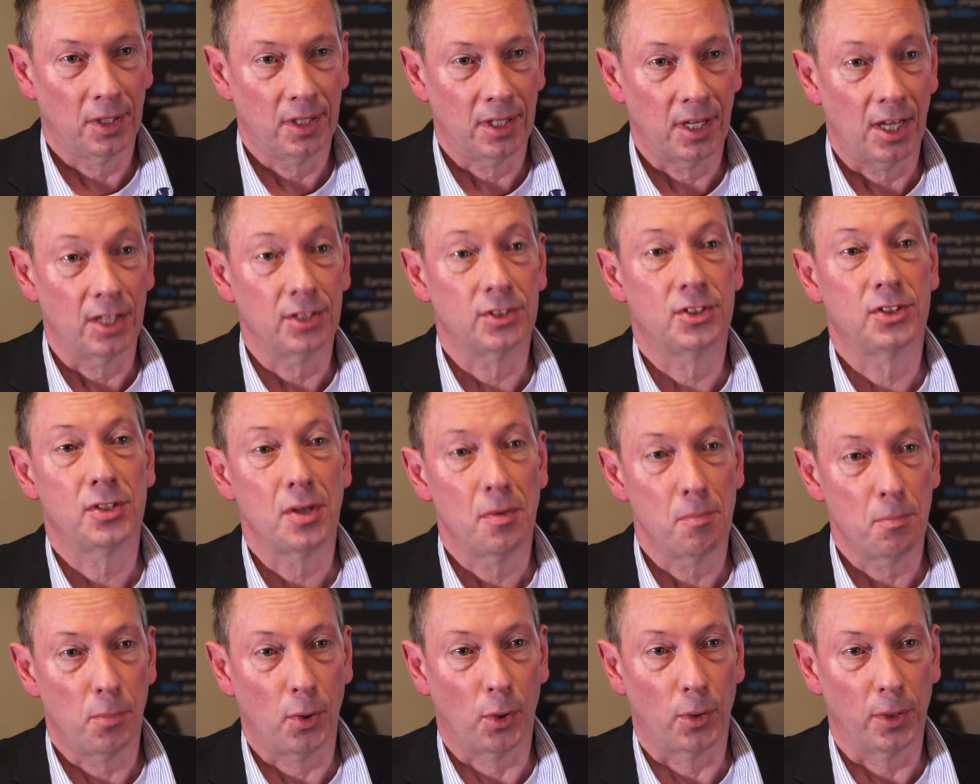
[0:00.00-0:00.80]
that at
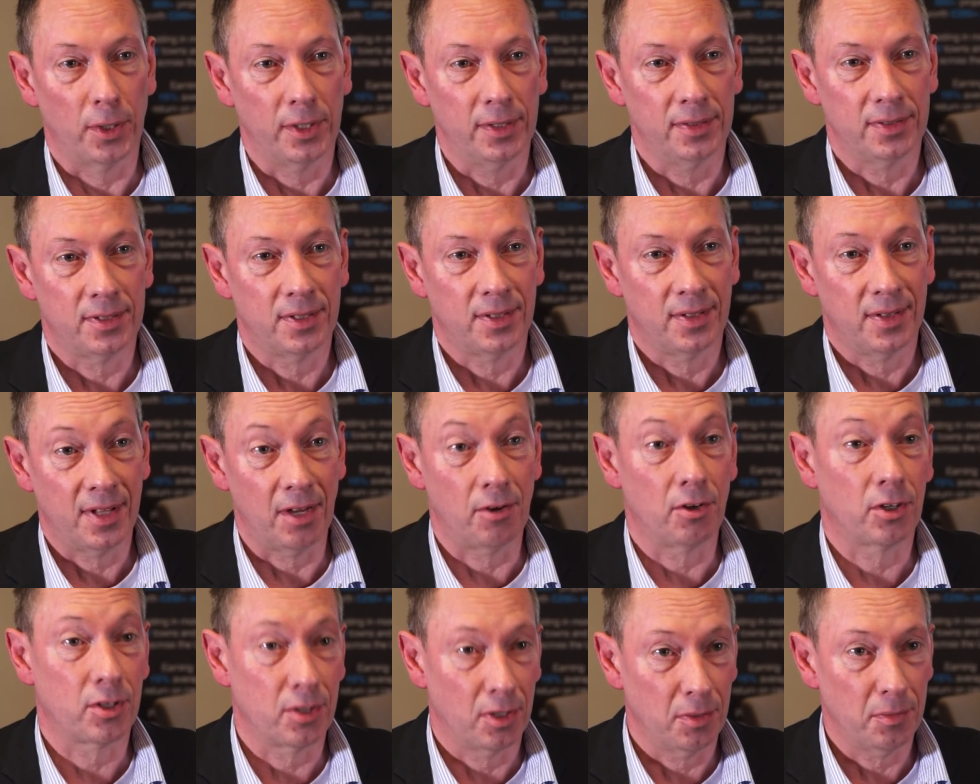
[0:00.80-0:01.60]
some point
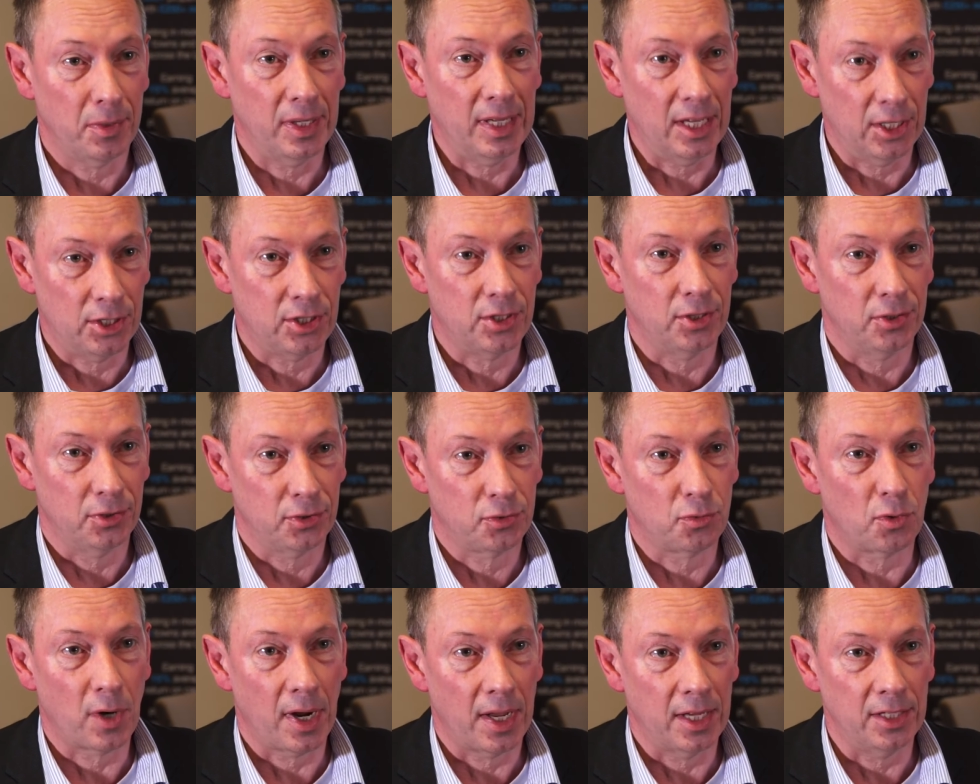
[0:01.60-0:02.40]
there are going to be
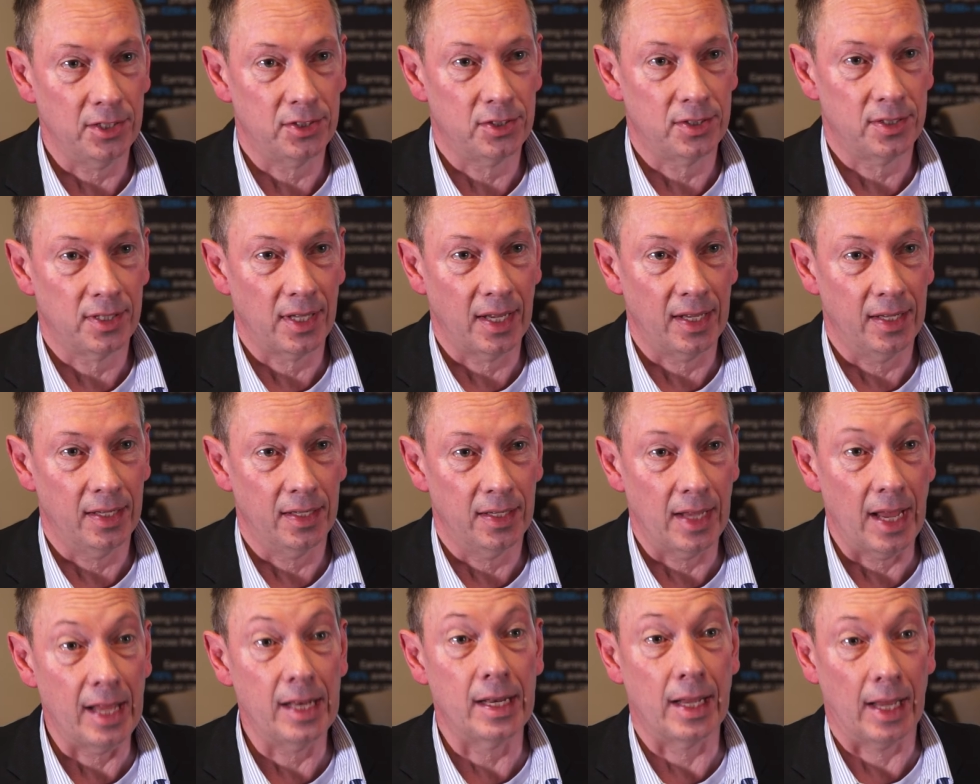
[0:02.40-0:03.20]
issues raised
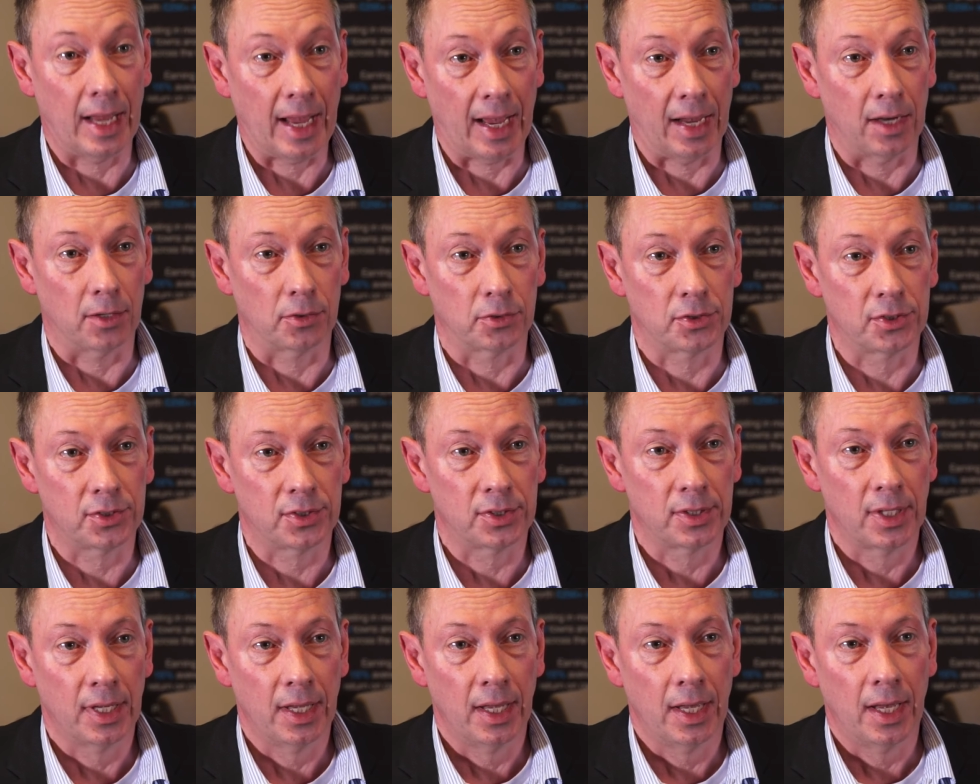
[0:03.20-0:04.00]
in a house,